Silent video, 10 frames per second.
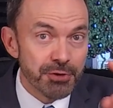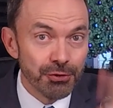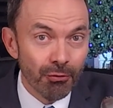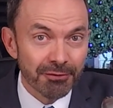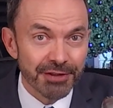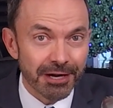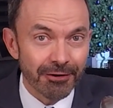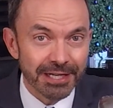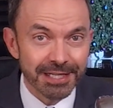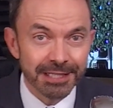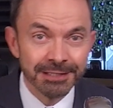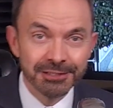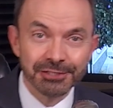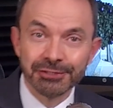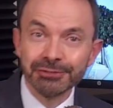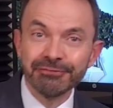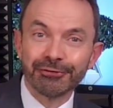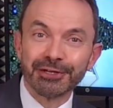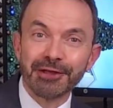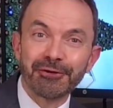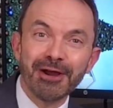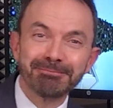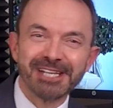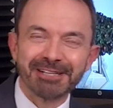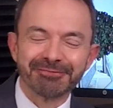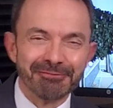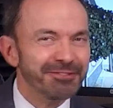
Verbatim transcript: you're there again soon for another update from